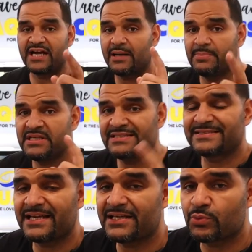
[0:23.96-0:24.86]
that being
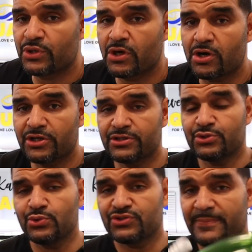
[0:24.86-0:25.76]
said, we are gonna
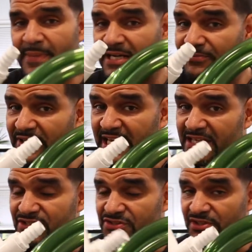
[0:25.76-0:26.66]
do some
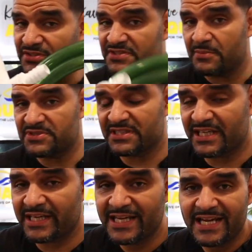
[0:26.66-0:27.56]
modifications to the sump
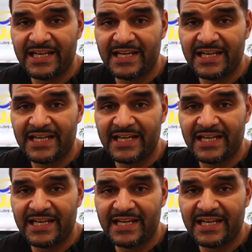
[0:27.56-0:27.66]
today.